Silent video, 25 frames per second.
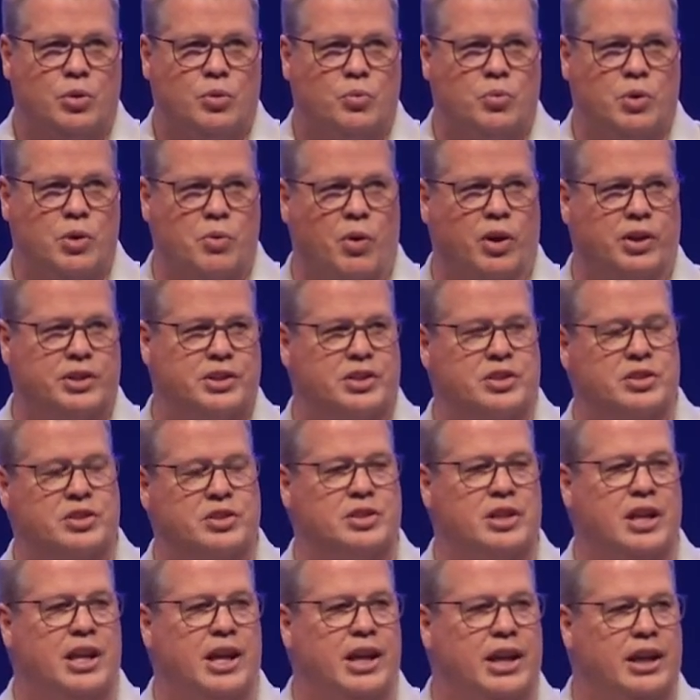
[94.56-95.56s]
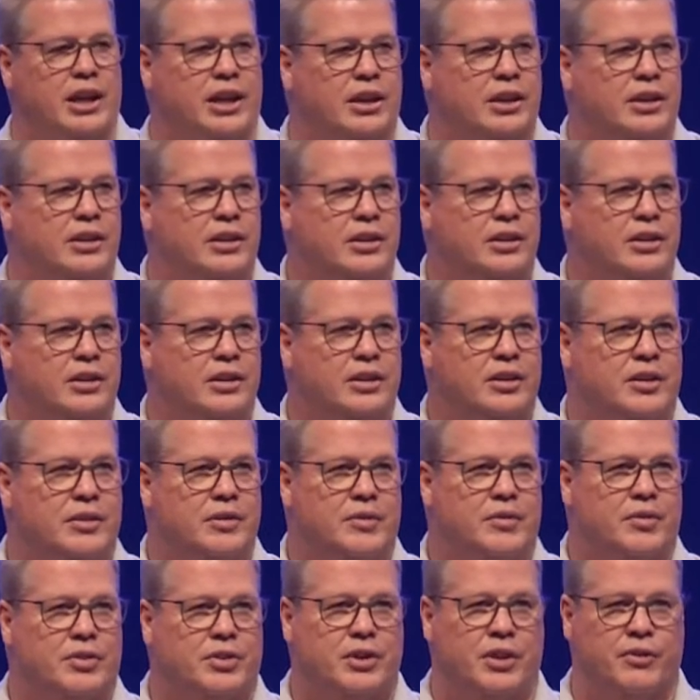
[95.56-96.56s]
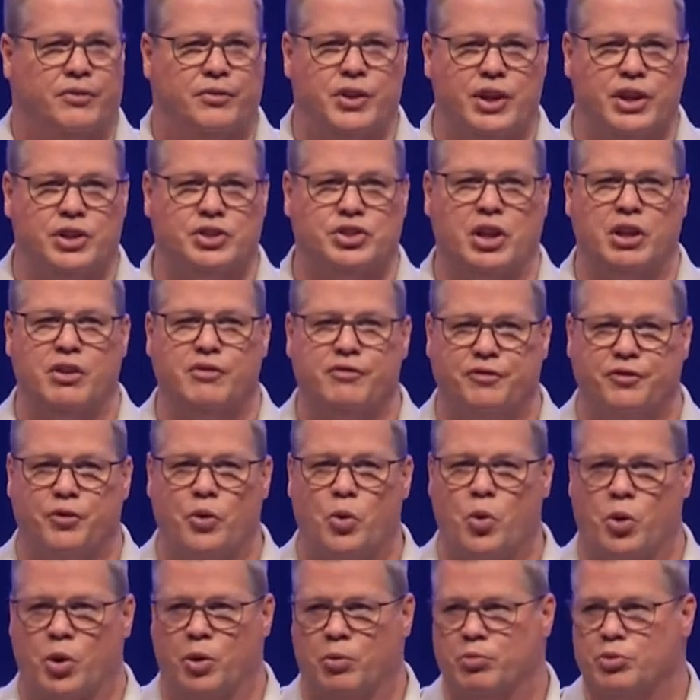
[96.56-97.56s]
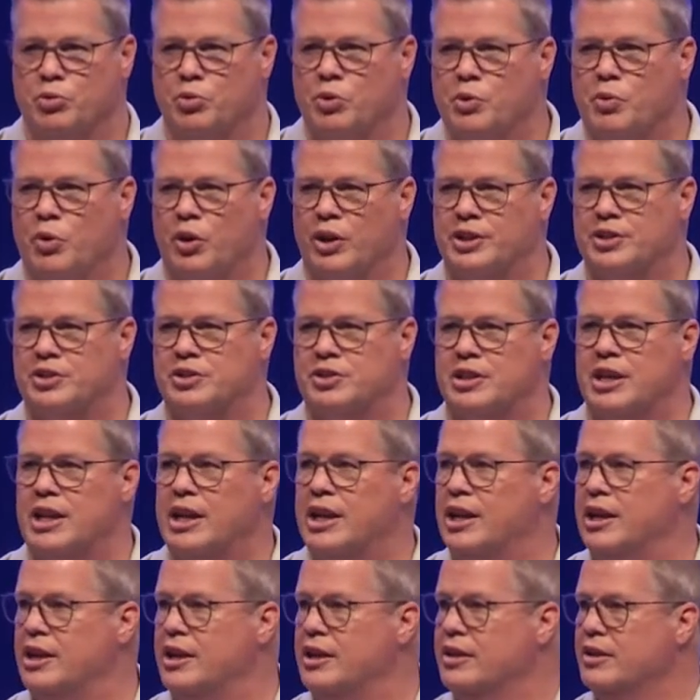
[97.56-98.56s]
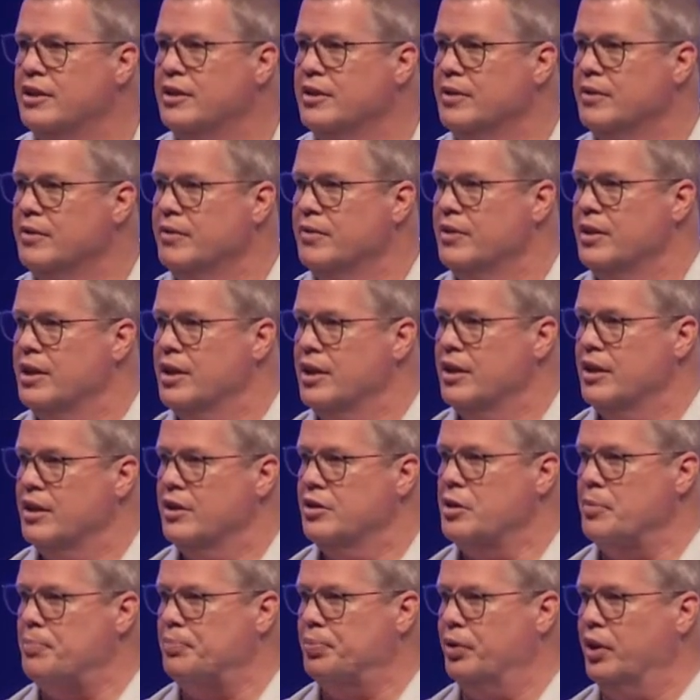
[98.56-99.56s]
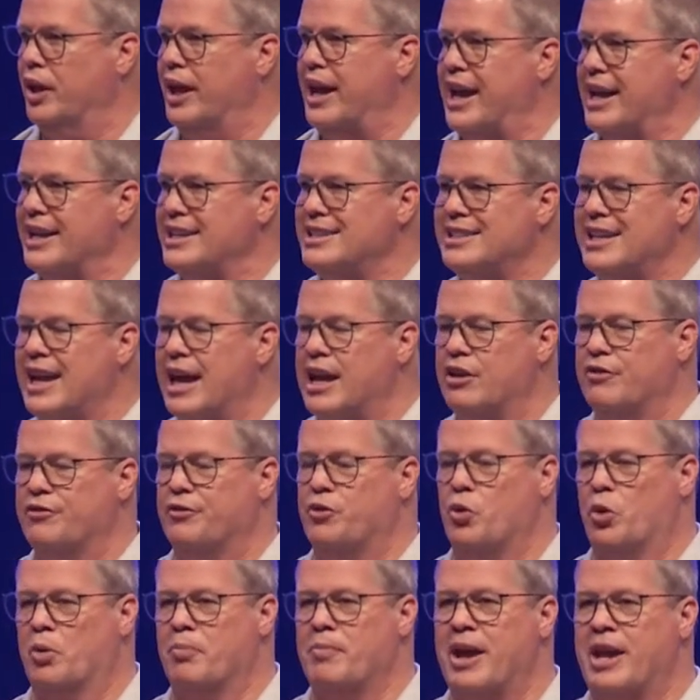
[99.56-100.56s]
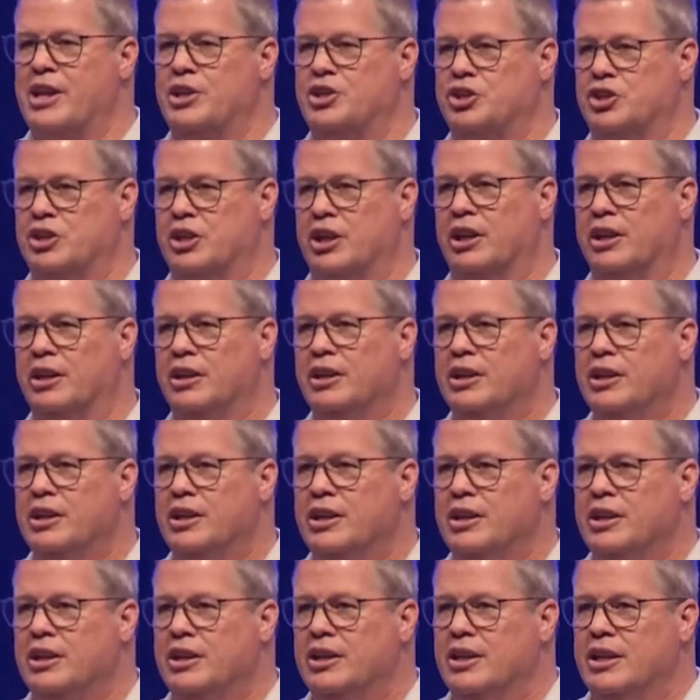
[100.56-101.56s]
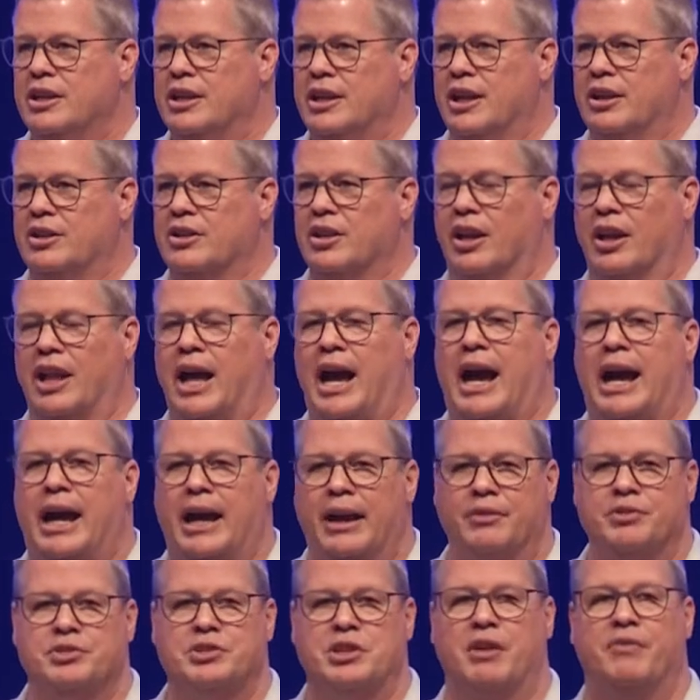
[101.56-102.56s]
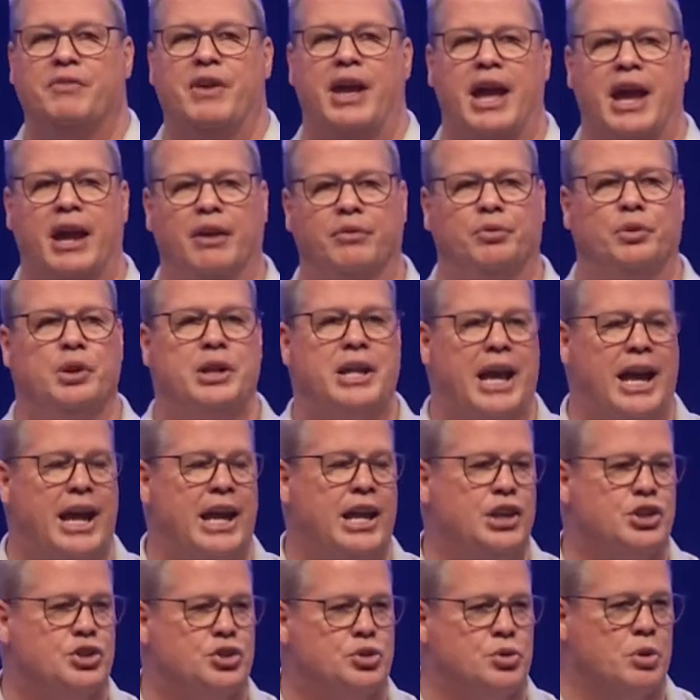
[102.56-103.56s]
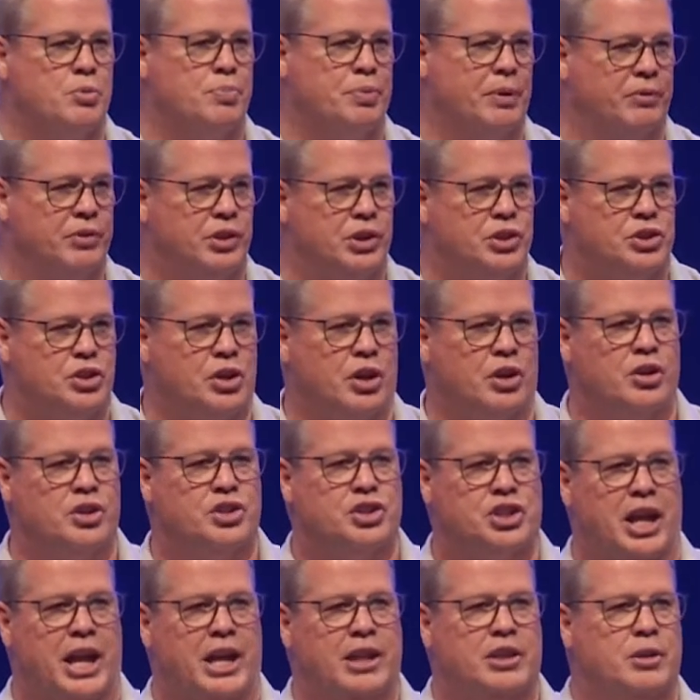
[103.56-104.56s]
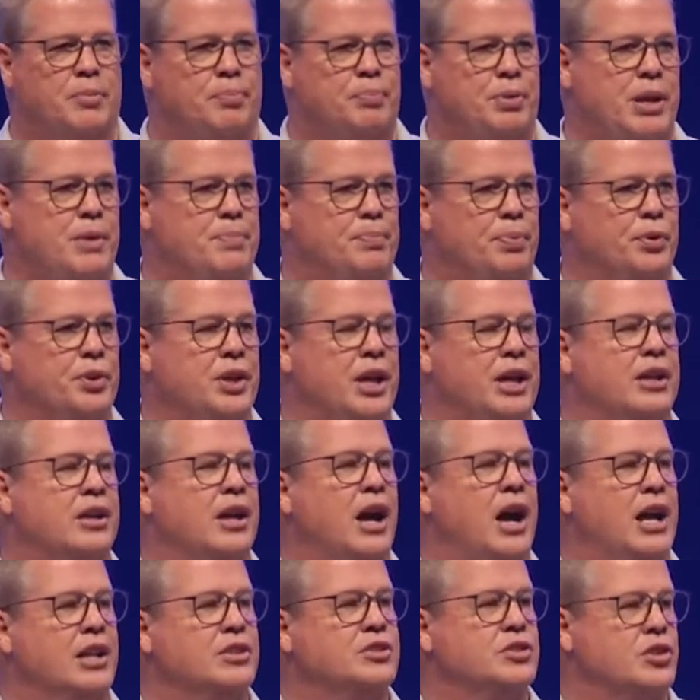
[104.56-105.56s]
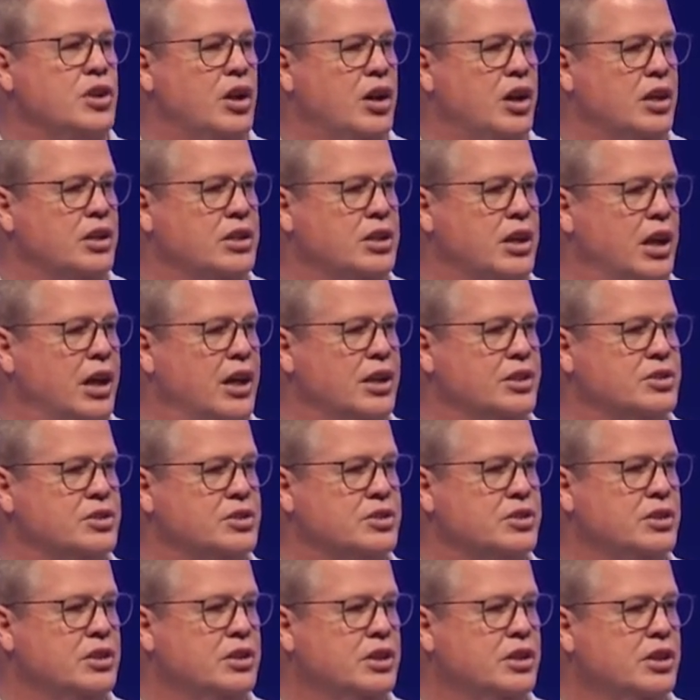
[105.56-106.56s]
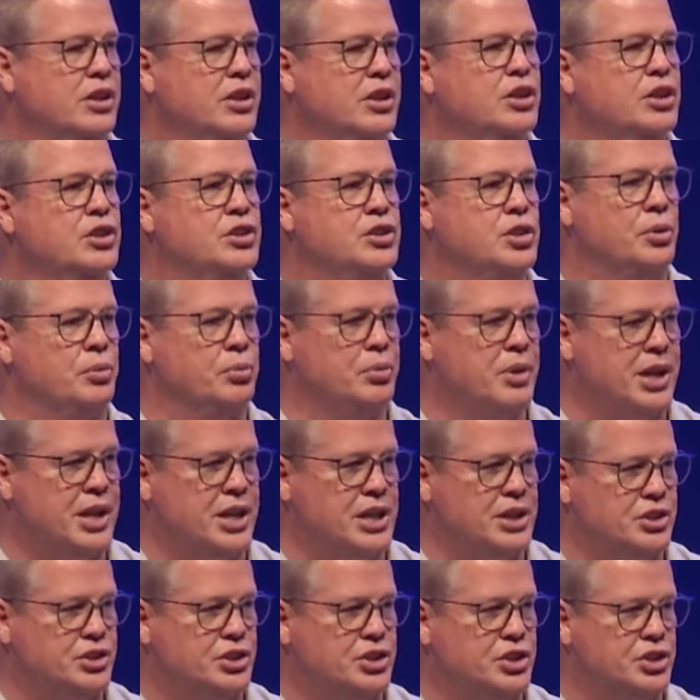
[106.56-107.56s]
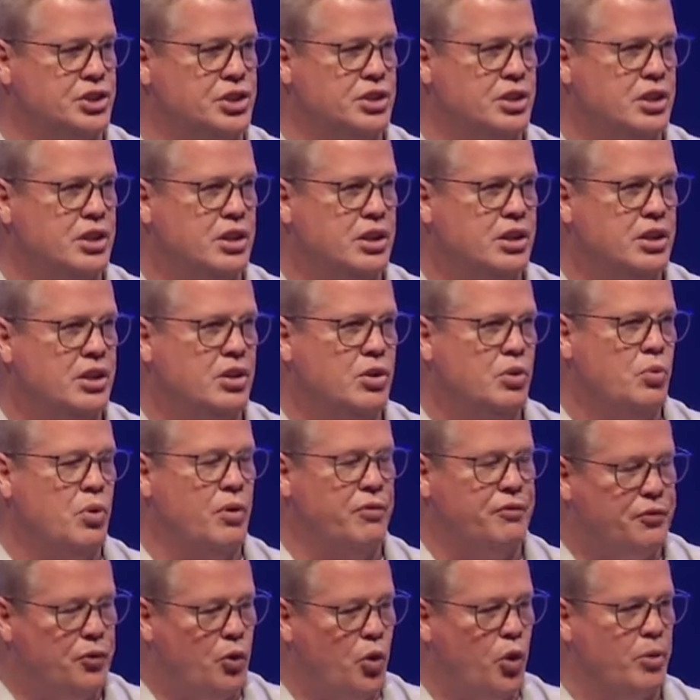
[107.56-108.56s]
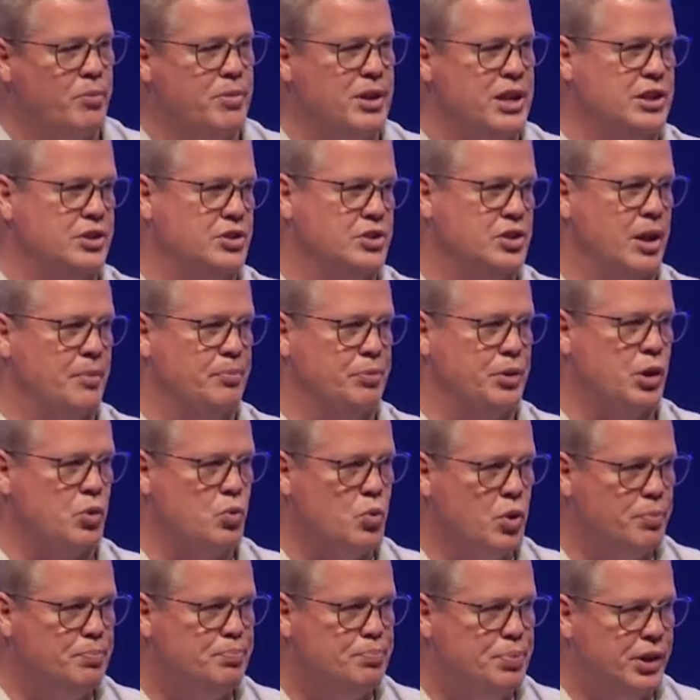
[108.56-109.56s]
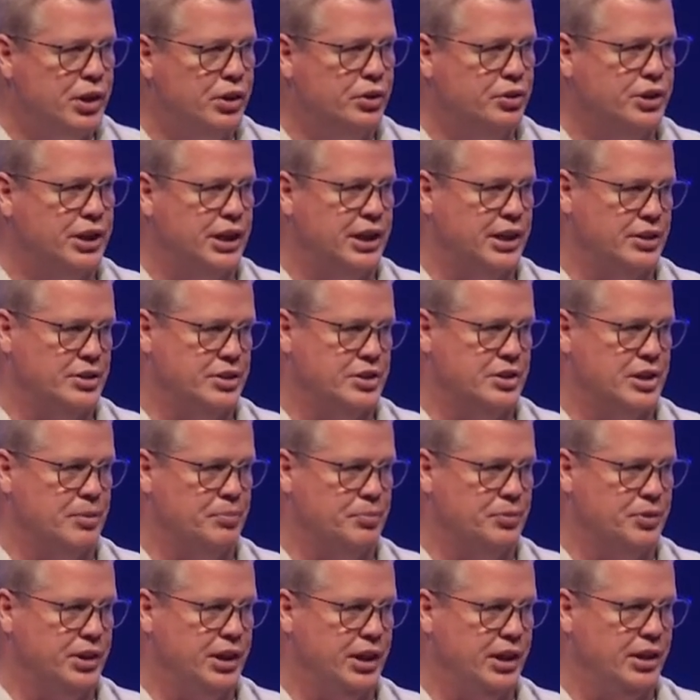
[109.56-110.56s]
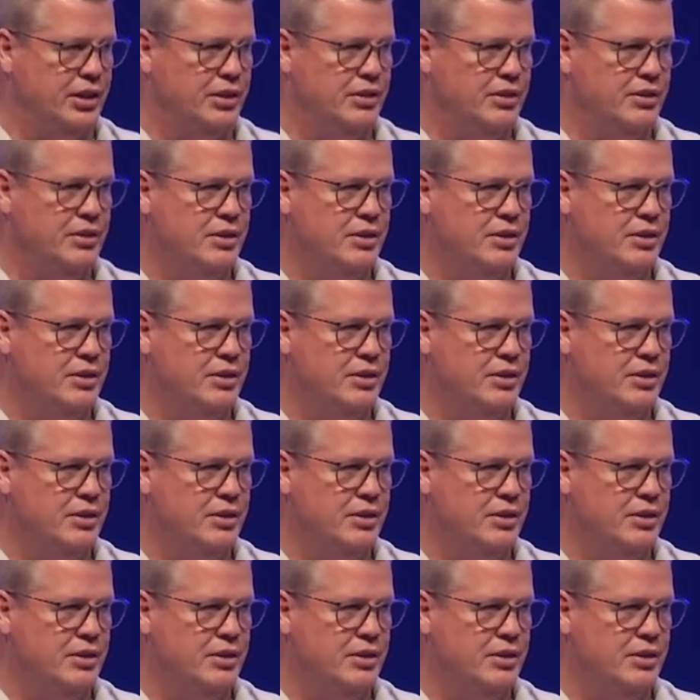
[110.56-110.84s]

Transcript: We want to see the vision formed. We want to see the plan take formation in the lives of every age group of the church and the people that God's called us to reach. We're forming something. We're building something.